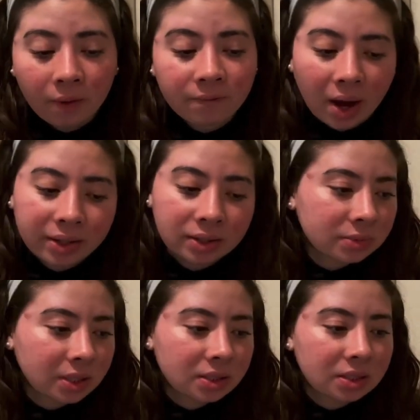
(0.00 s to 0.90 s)
finally,
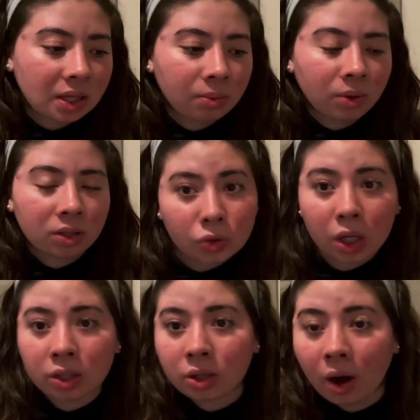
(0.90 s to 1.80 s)
since he was
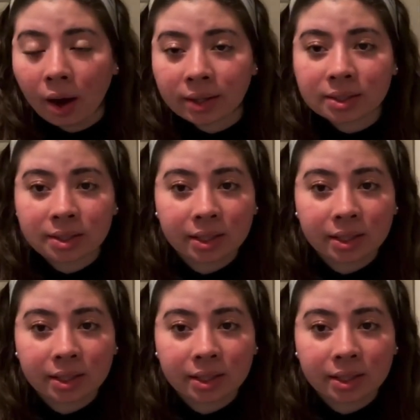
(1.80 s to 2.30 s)
not